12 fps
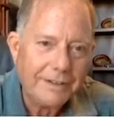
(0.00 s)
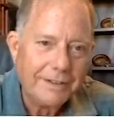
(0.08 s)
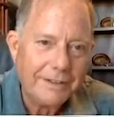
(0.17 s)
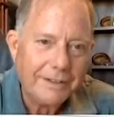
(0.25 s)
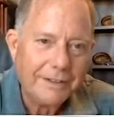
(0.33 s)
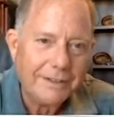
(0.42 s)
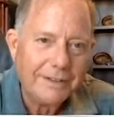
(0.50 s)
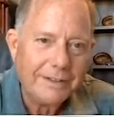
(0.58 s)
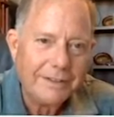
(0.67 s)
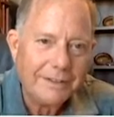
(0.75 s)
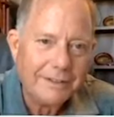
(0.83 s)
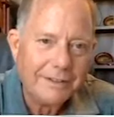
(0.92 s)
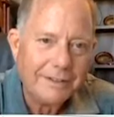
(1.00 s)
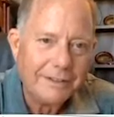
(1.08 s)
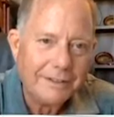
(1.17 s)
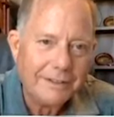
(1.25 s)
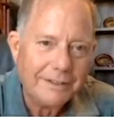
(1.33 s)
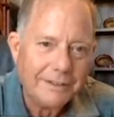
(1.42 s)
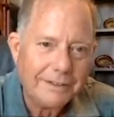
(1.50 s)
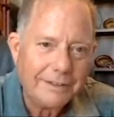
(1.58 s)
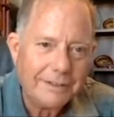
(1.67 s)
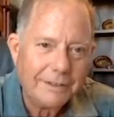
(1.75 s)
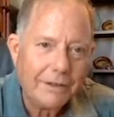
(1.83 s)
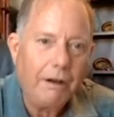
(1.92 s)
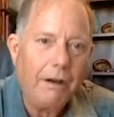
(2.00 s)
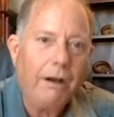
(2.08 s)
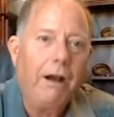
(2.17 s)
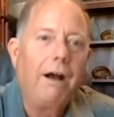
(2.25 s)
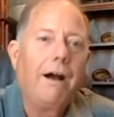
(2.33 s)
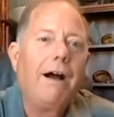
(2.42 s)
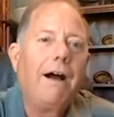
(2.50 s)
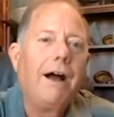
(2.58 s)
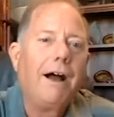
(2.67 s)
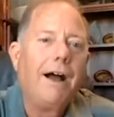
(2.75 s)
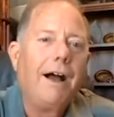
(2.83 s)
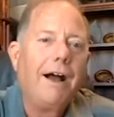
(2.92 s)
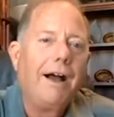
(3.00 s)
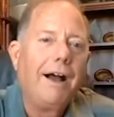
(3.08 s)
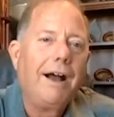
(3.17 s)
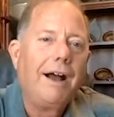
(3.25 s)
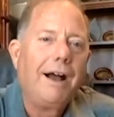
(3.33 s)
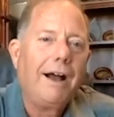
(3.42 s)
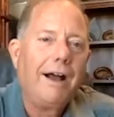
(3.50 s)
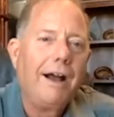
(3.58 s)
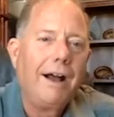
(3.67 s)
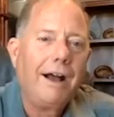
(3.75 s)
No words are spoken by the person on screen.